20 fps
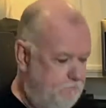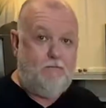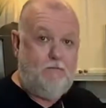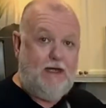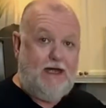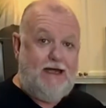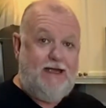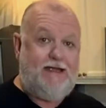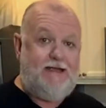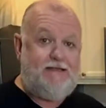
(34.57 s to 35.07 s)

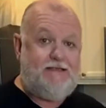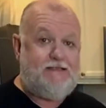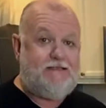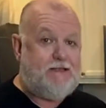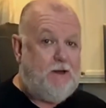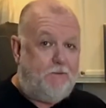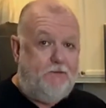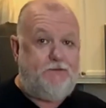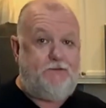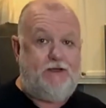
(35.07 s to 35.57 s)
as
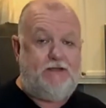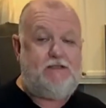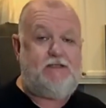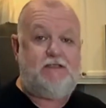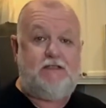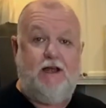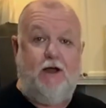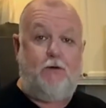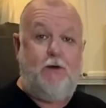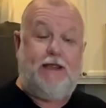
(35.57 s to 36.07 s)
some of this
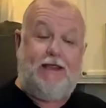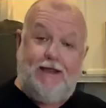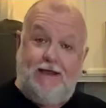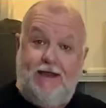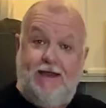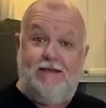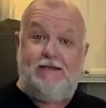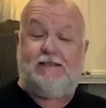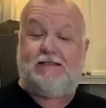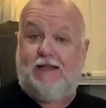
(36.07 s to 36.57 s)
is going
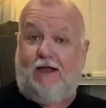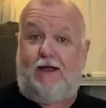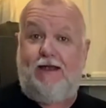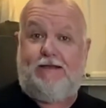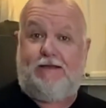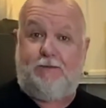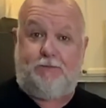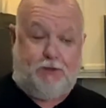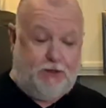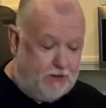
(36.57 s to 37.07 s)

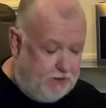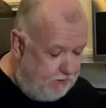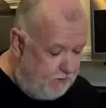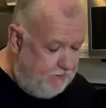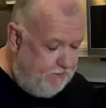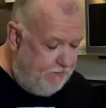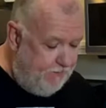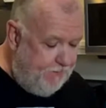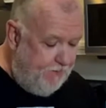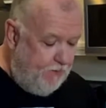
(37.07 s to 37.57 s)
inside the
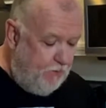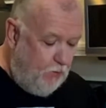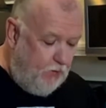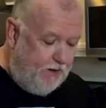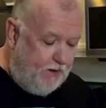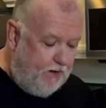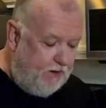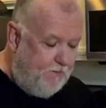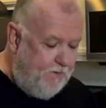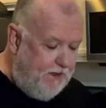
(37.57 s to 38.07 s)
burger,
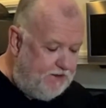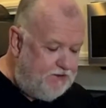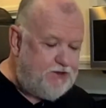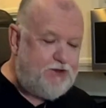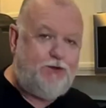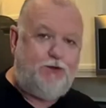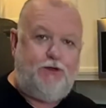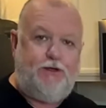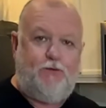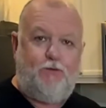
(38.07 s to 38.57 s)
we're going to make
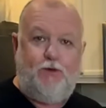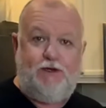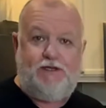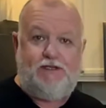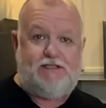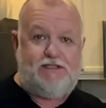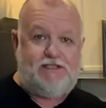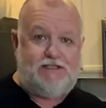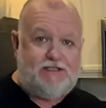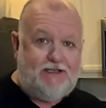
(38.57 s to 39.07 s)
sure that we
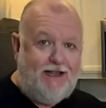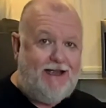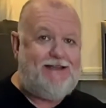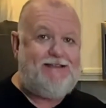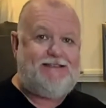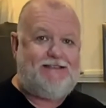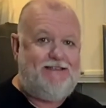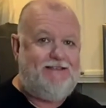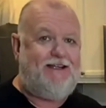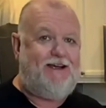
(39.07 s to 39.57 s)

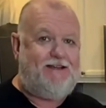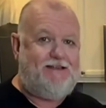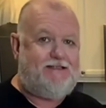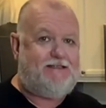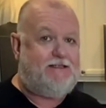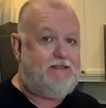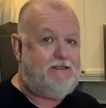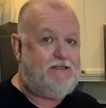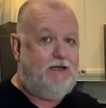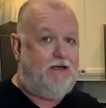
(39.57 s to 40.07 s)
slice and dice
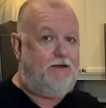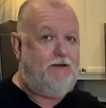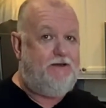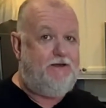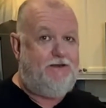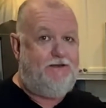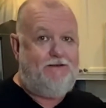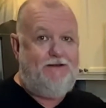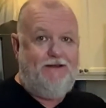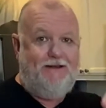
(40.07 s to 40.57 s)
this
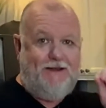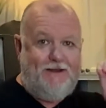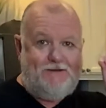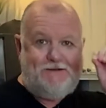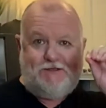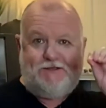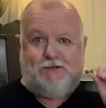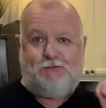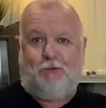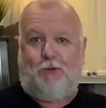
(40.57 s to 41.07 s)
onion
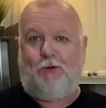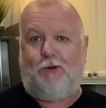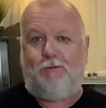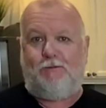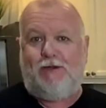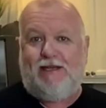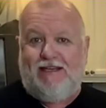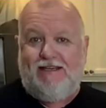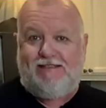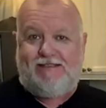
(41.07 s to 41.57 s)
into
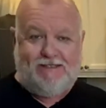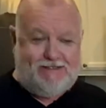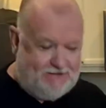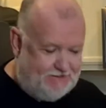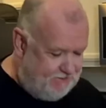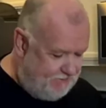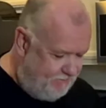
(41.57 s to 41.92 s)
small pieces.